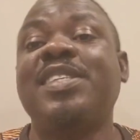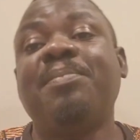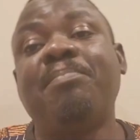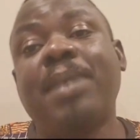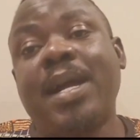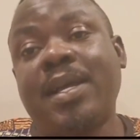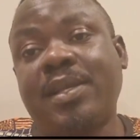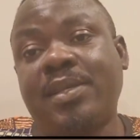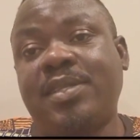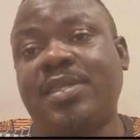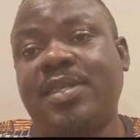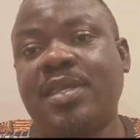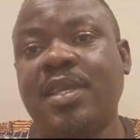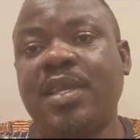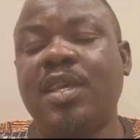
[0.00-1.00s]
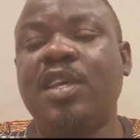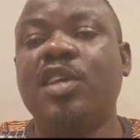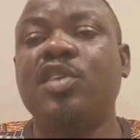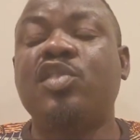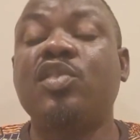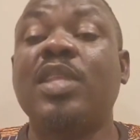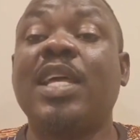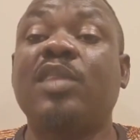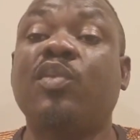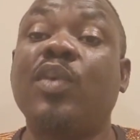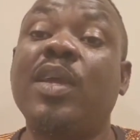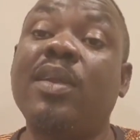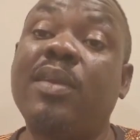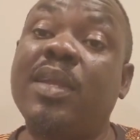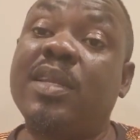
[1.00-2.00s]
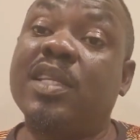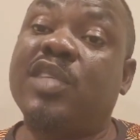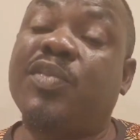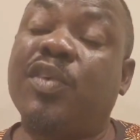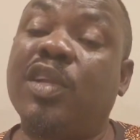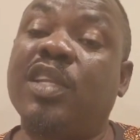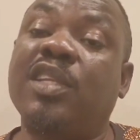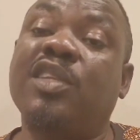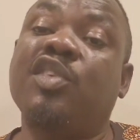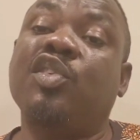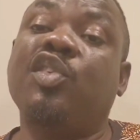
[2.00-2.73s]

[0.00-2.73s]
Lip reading: the banks so that when rain is falling,